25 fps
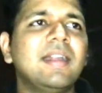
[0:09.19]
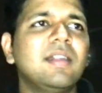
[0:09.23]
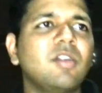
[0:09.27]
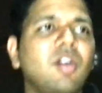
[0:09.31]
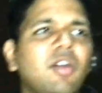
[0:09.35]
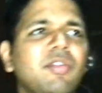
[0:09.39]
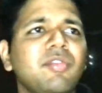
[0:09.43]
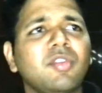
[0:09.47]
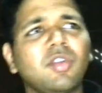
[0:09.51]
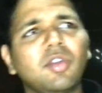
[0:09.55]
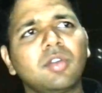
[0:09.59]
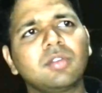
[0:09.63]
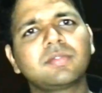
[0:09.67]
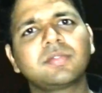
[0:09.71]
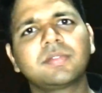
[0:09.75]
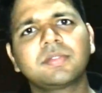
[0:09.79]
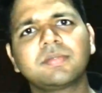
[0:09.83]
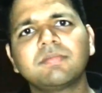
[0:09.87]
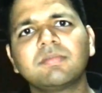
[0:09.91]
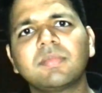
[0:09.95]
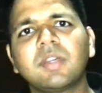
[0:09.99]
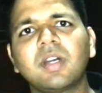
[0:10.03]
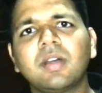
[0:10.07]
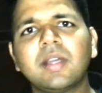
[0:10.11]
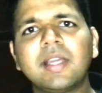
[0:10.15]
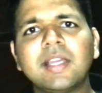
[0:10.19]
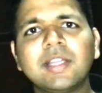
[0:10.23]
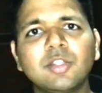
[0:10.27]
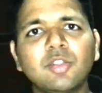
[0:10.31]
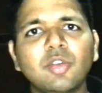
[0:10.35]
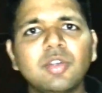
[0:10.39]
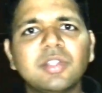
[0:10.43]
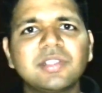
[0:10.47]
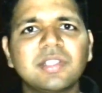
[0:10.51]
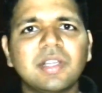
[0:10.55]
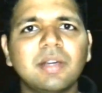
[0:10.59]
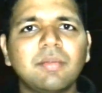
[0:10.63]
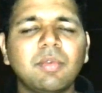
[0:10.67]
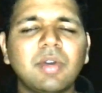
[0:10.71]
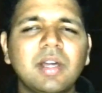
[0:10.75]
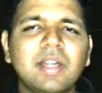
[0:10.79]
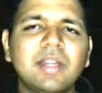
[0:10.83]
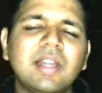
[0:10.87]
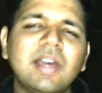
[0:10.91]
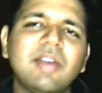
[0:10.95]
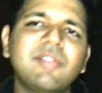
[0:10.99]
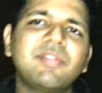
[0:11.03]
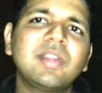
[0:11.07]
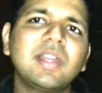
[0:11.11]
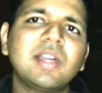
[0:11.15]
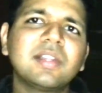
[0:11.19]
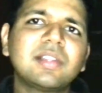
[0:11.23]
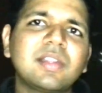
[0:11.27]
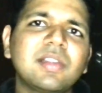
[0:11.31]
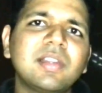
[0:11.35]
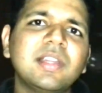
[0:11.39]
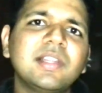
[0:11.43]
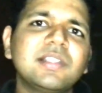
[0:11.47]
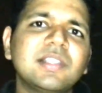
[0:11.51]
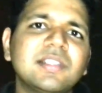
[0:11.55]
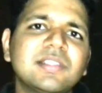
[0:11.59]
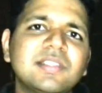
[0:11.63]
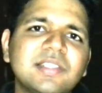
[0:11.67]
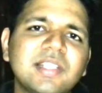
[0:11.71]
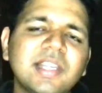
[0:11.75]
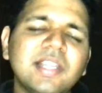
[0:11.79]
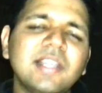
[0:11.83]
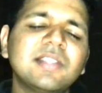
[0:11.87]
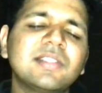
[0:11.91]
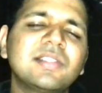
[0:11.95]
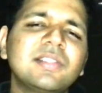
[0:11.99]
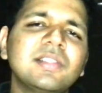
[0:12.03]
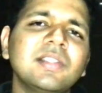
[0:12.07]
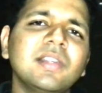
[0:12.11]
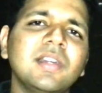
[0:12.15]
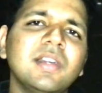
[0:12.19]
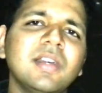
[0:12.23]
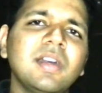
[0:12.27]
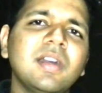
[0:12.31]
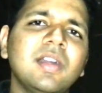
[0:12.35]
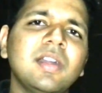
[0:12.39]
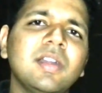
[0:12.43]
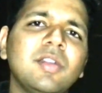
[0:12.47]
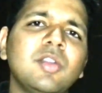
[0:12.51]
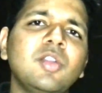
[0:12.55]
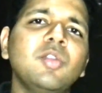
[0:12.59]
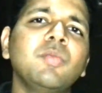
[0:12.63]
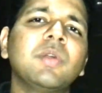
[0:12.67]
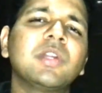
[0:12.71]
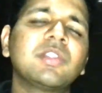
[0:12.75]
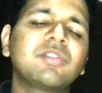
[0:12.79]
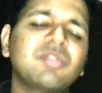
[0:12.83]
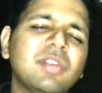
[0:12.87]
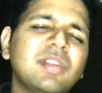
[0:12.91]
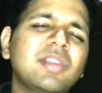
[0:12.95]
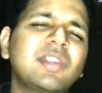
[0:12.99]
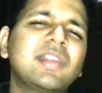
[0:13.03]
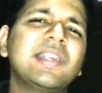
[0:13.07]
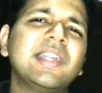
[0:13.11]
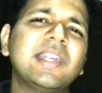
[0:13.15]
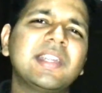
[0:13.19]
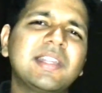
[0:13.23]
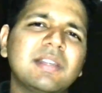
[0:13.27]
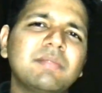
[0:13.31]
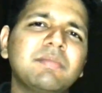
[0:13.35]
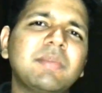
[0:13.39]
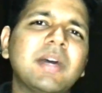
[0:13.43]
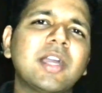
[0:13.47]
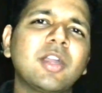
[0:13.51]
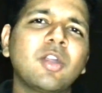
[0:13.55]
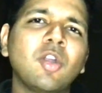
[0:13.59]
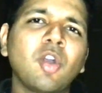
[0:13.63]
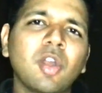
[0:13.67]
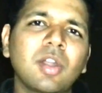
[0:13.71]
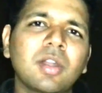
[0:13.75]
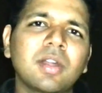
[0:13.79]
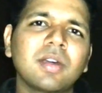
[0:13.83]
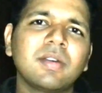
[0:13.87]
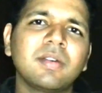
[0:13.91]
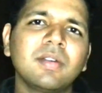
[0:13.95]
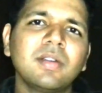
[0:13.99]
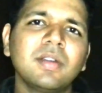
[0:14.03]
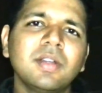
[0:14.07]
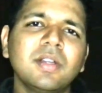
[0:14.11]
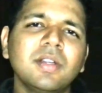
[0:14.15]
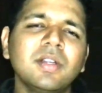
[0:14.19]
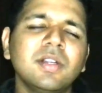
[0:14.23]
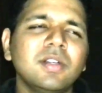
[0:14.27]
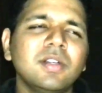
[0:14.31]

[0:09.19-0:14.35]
and of course Hinduism and every other religion says humans were created by God.